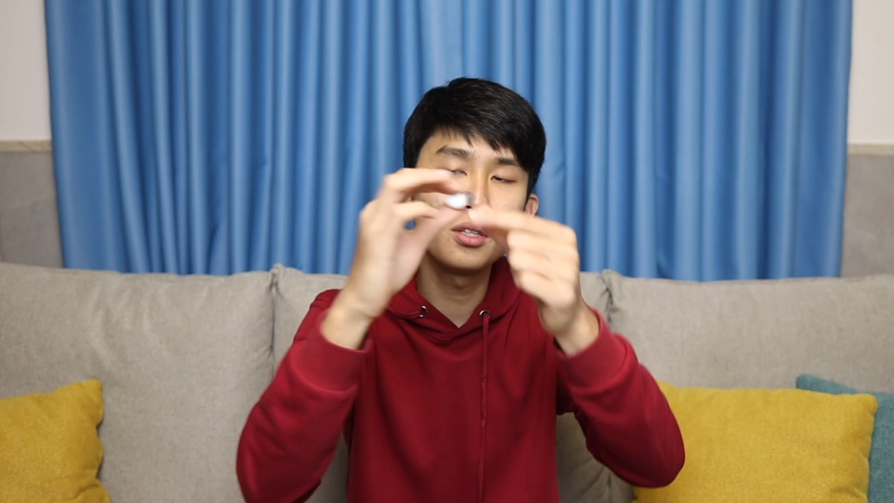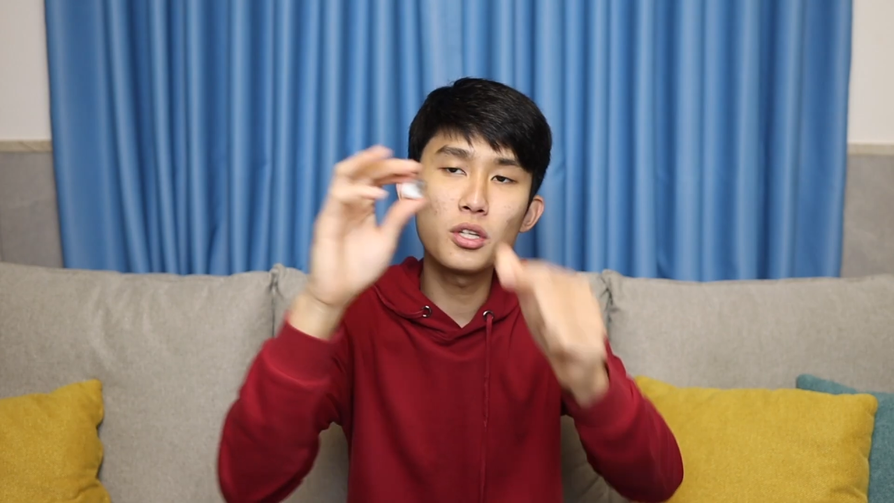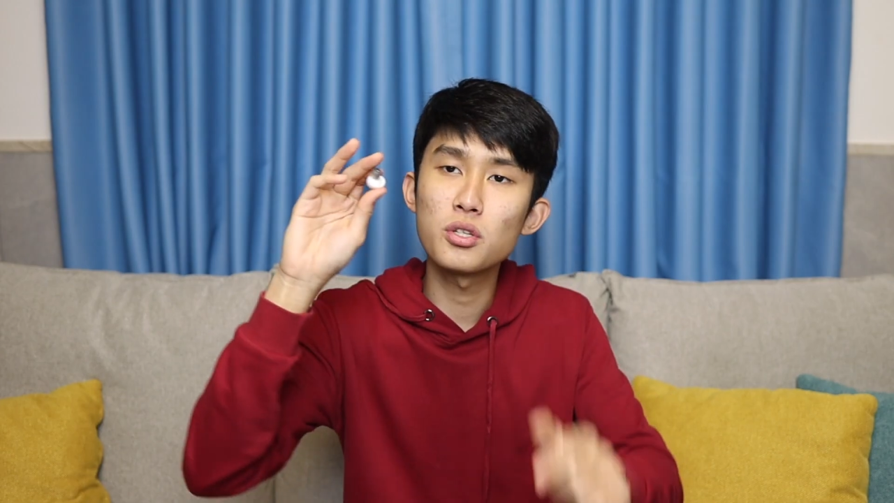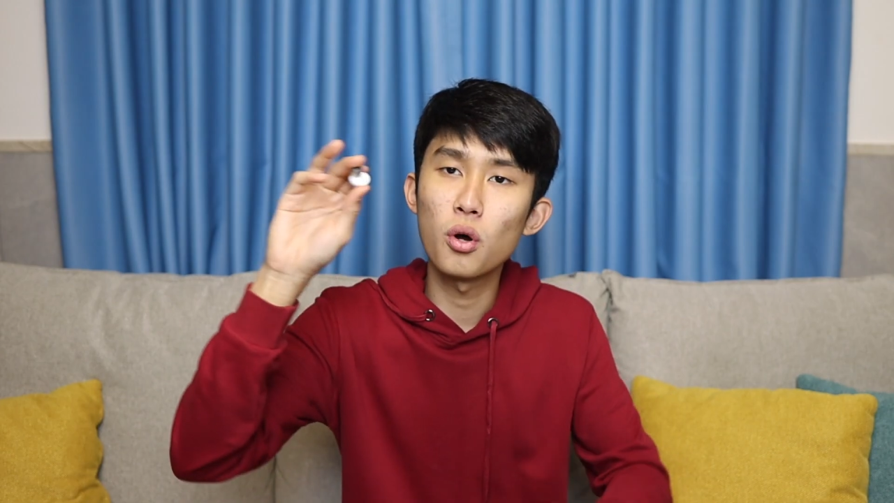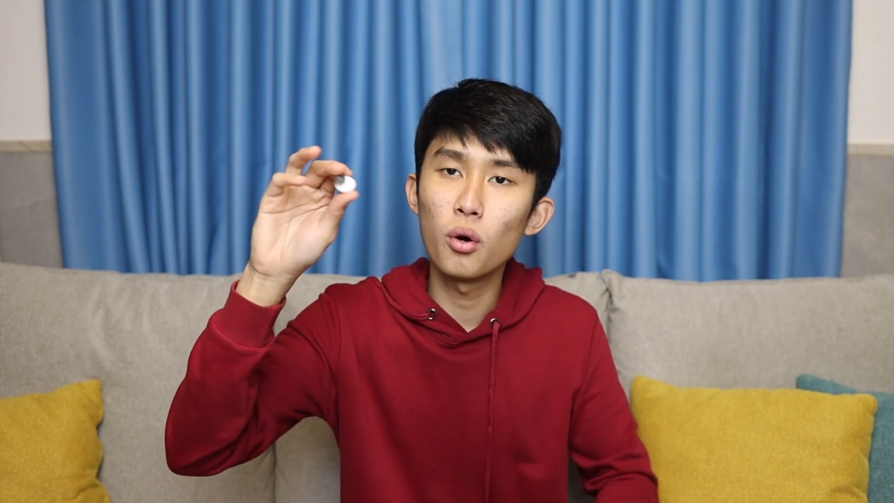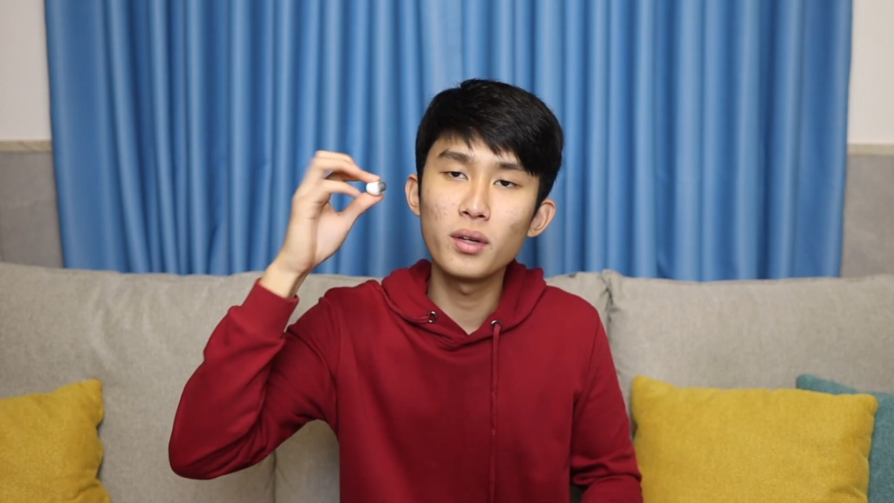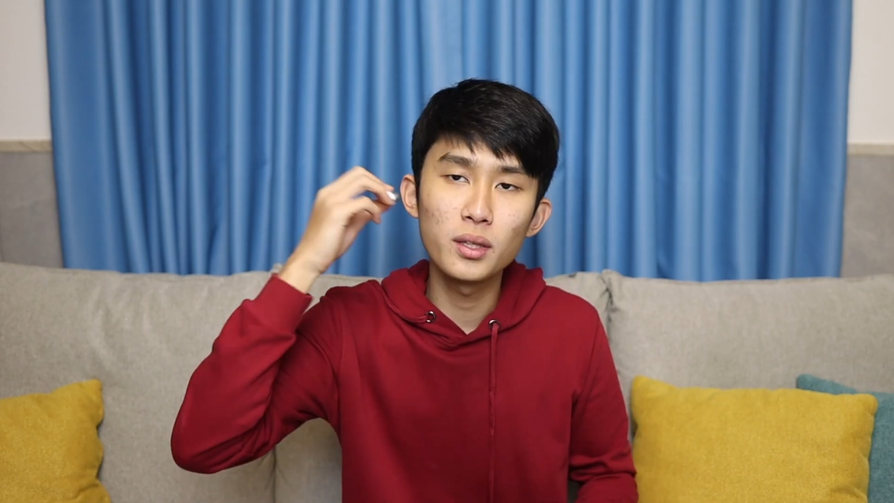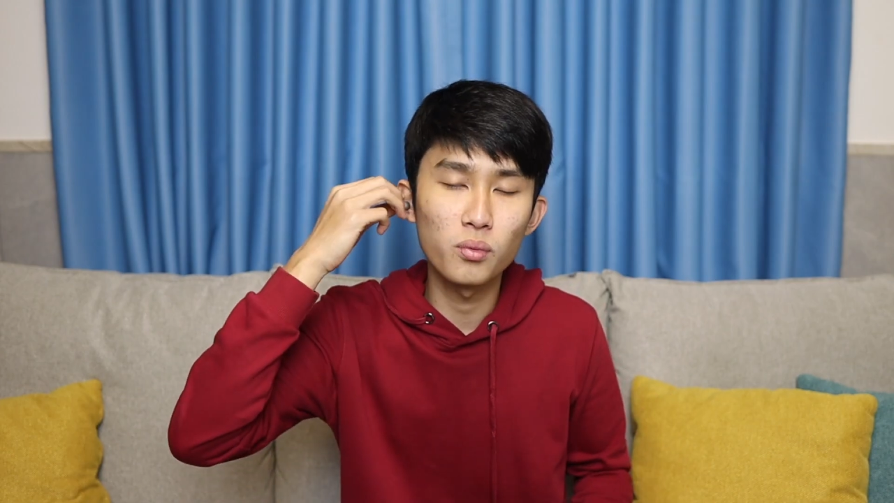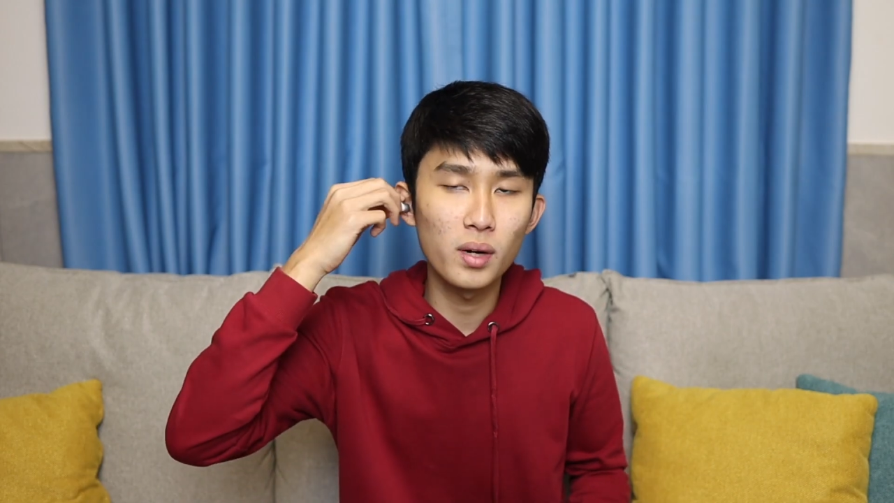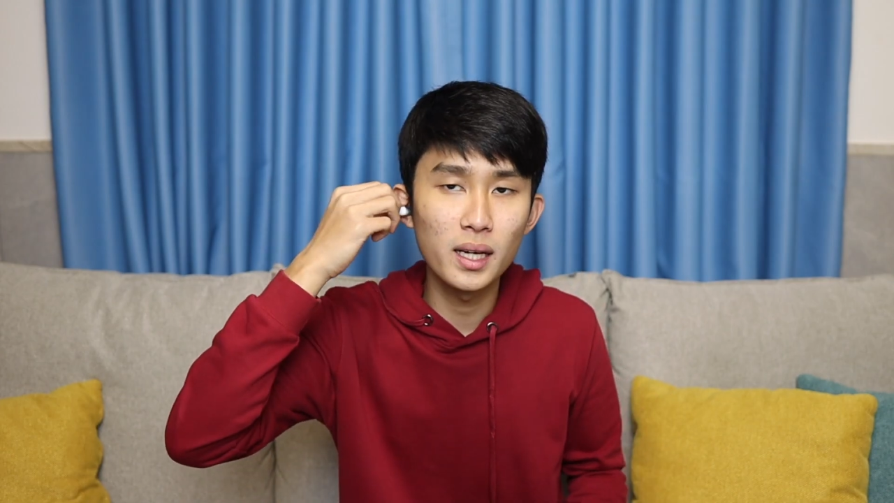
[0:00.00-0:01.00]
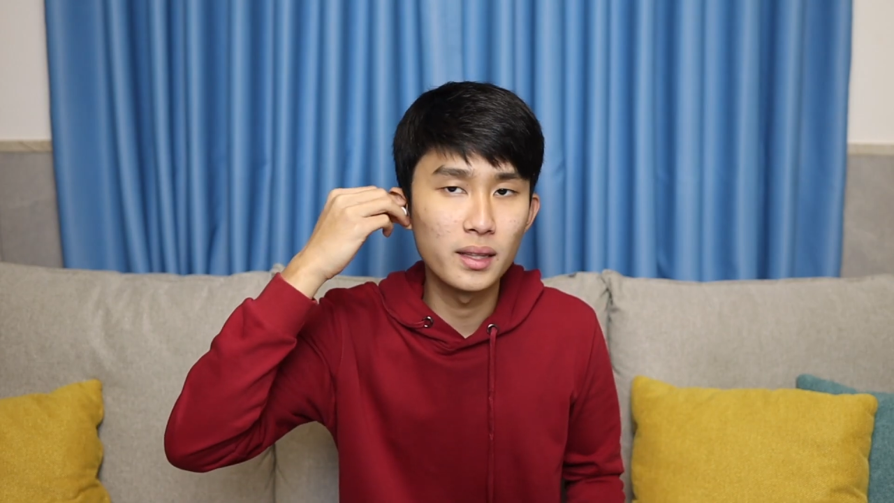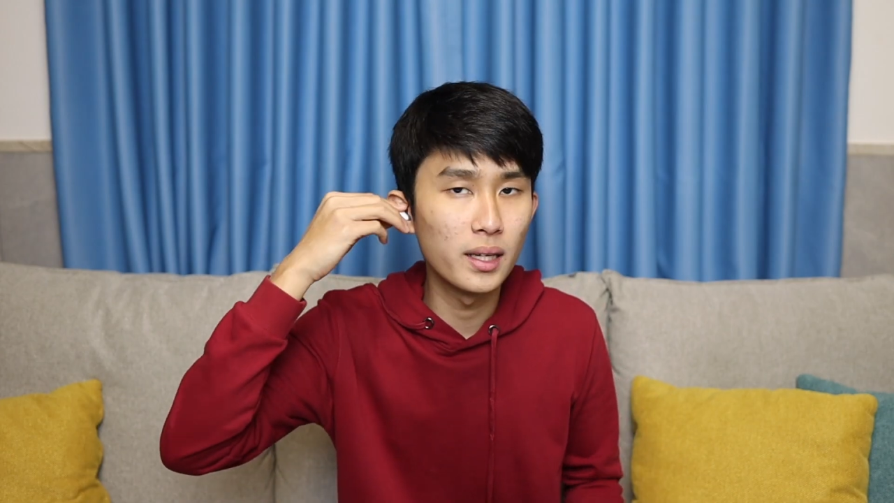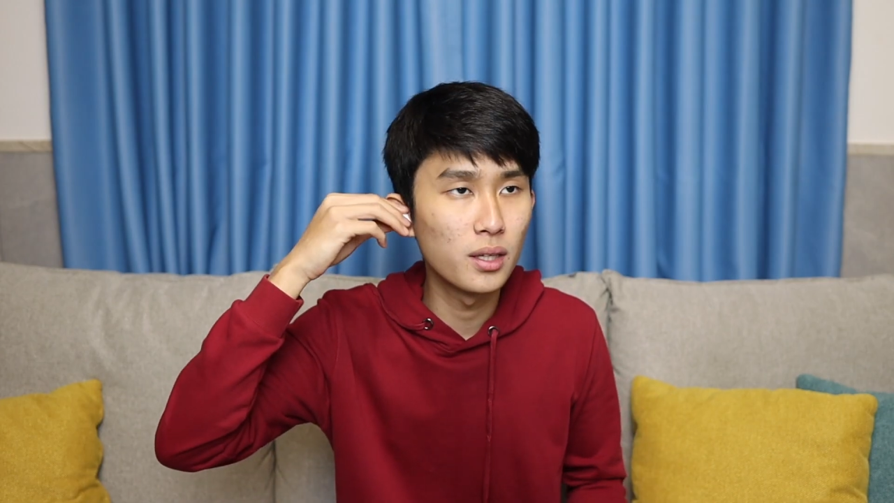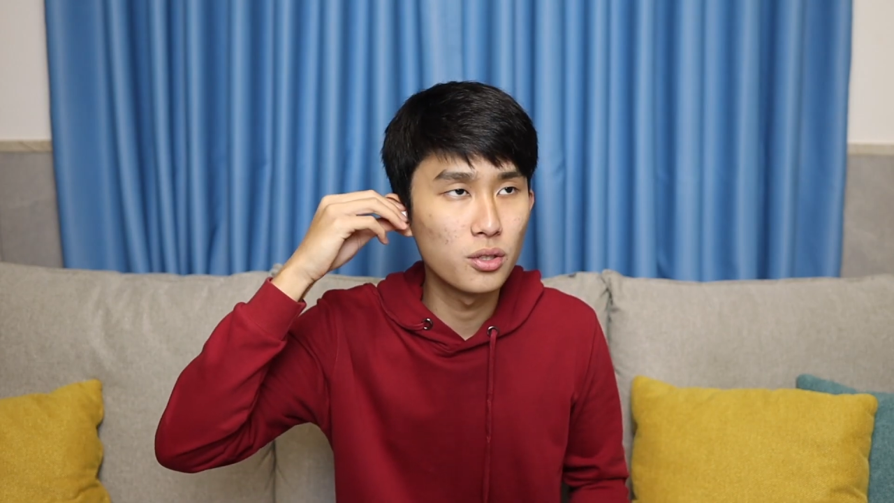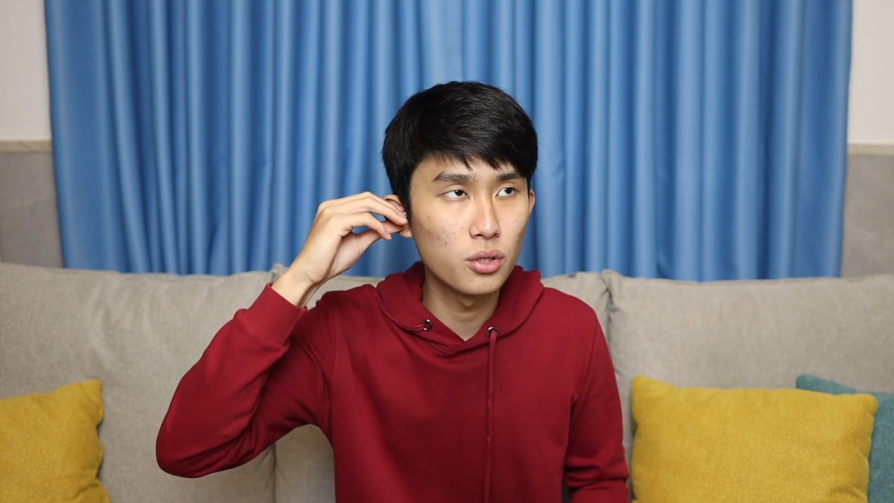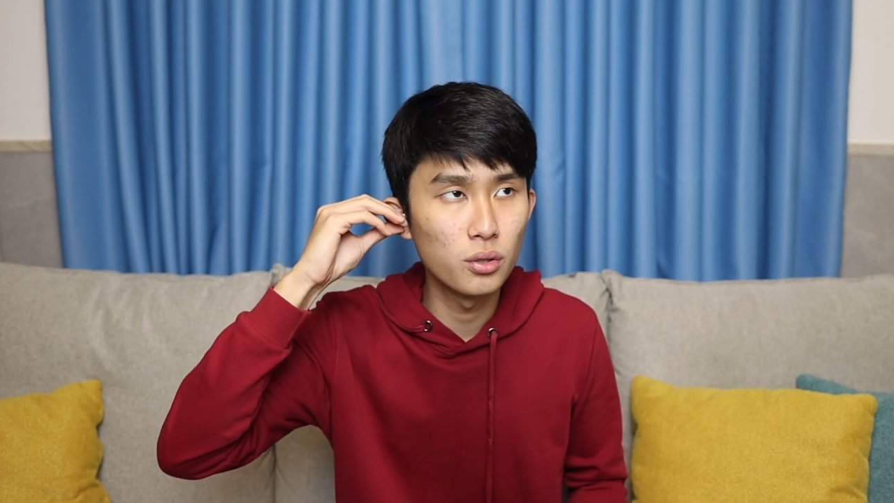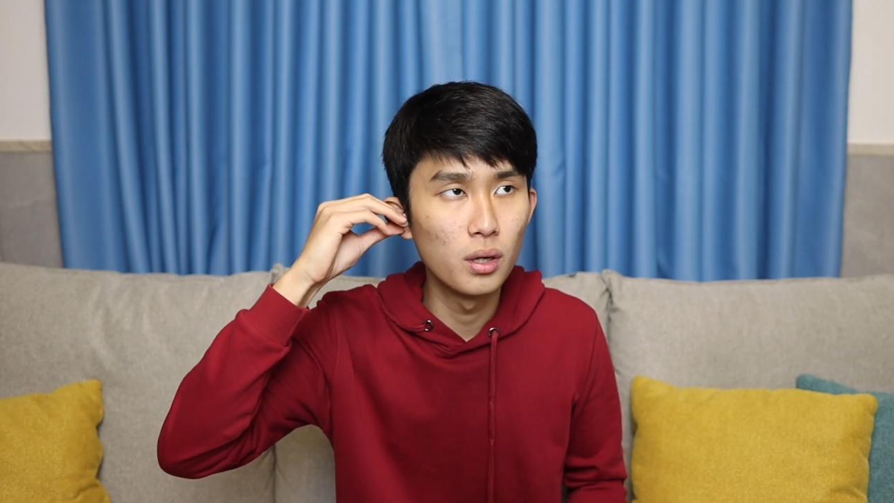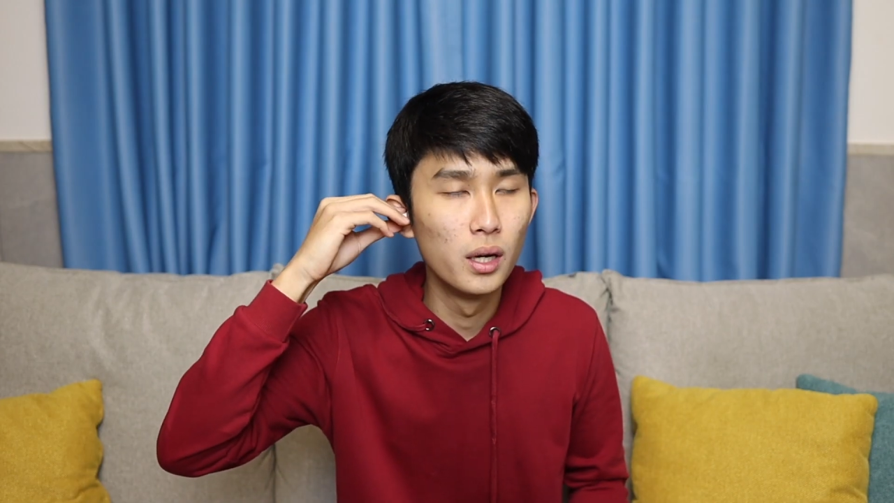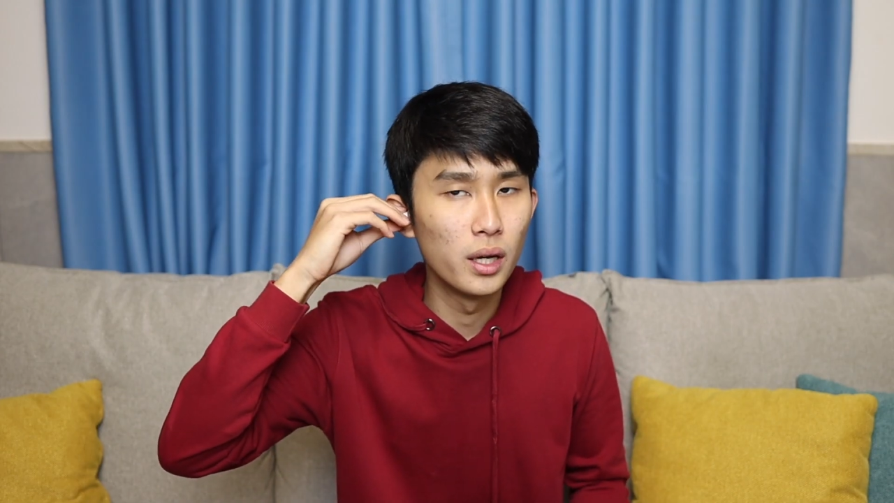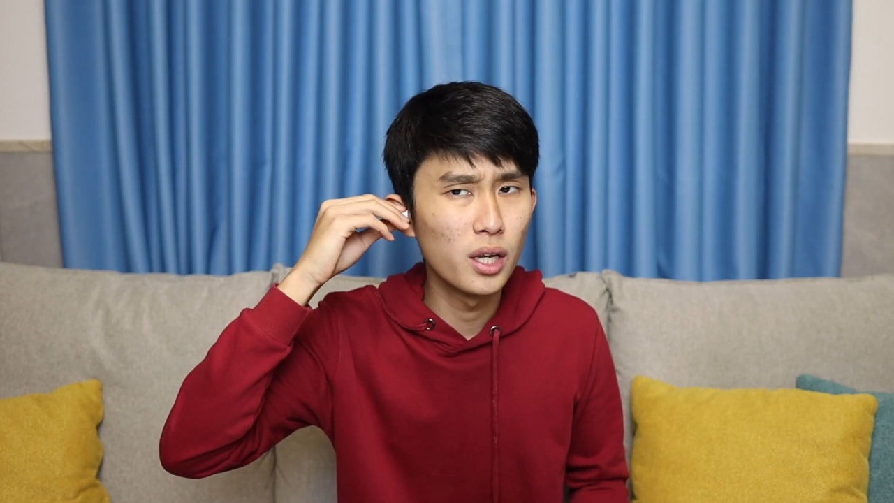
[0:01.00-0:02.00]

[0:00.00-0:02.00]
can just hold it right there to,